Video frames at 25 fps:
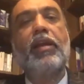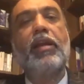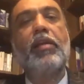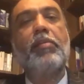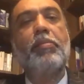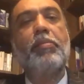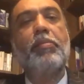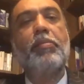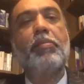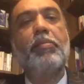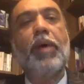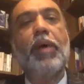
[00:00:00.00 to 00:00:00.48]

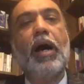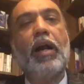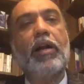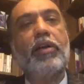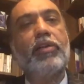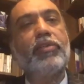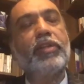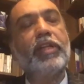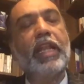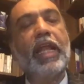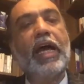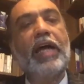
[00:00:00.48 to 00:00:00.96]
part of the
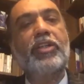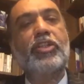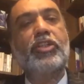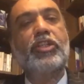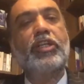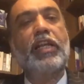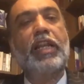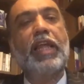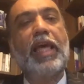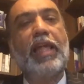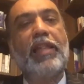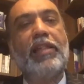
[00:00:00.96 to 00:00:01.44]
national
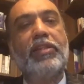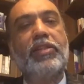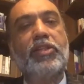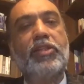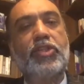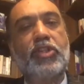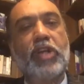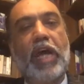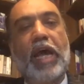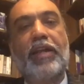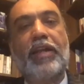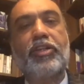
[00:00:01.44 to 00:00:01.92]
health
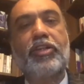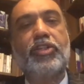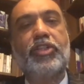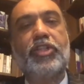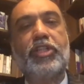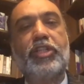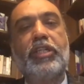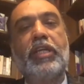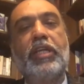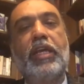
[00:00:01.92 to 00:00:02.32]
strategy